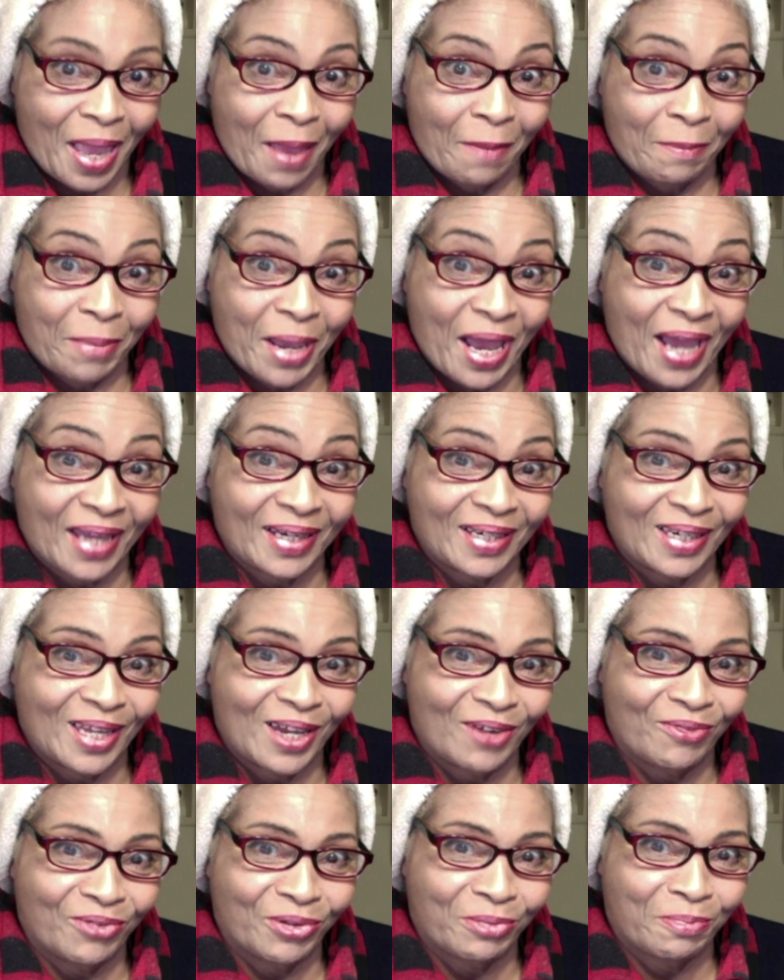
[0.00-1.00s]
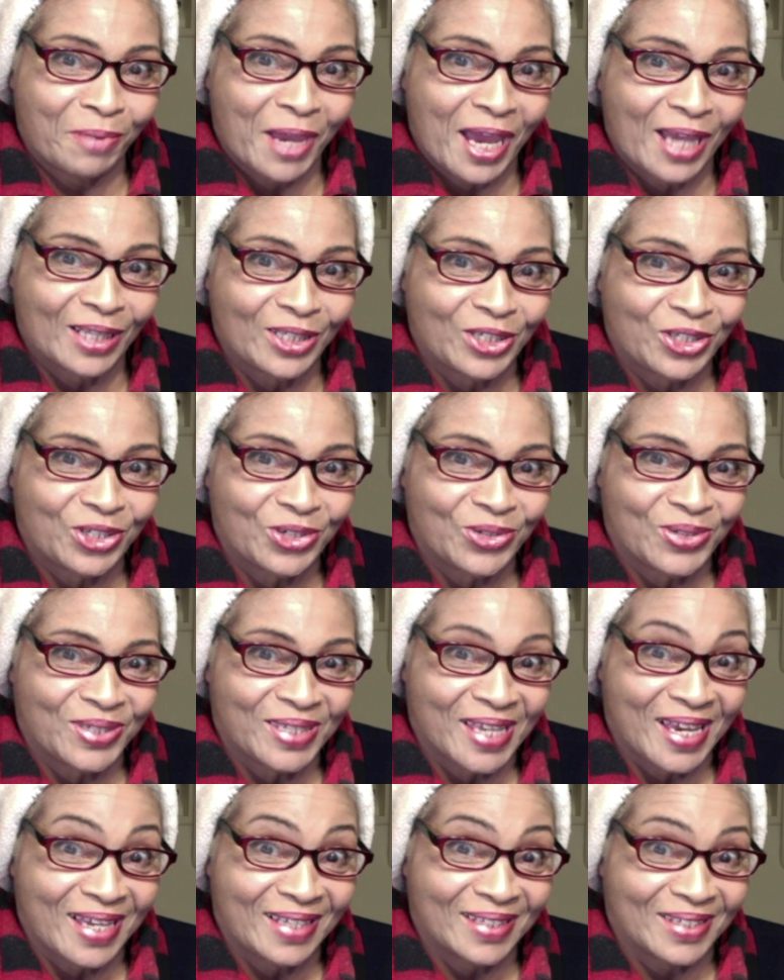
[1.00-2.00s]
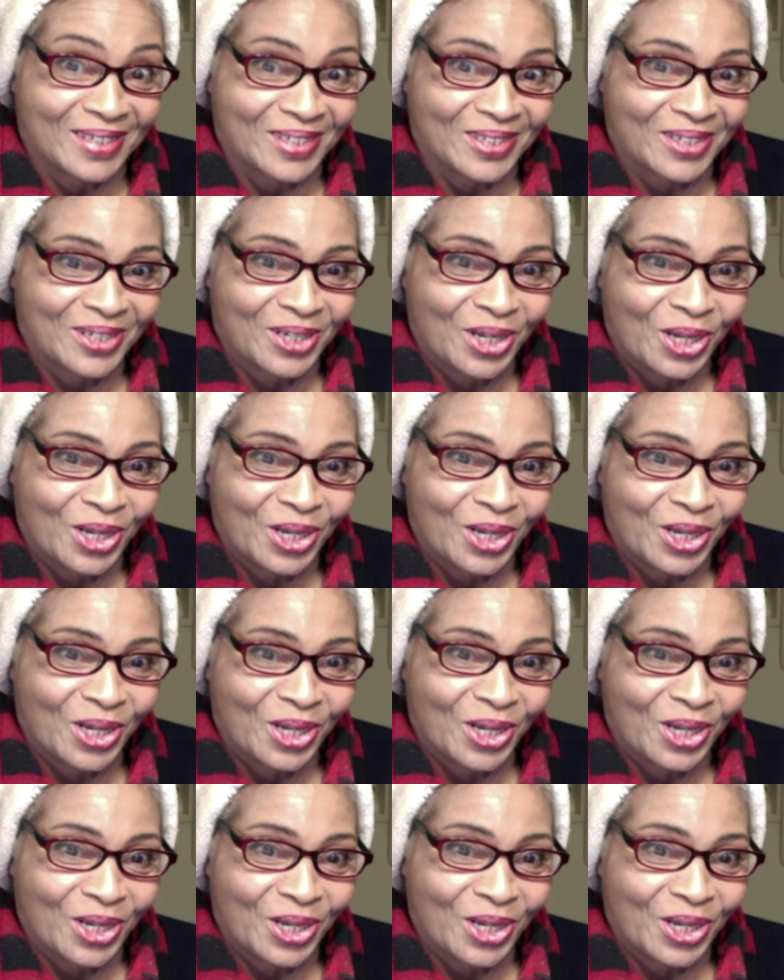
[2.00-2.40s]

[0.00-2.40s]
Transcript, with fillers: Pat Love with Pat's Two Cents.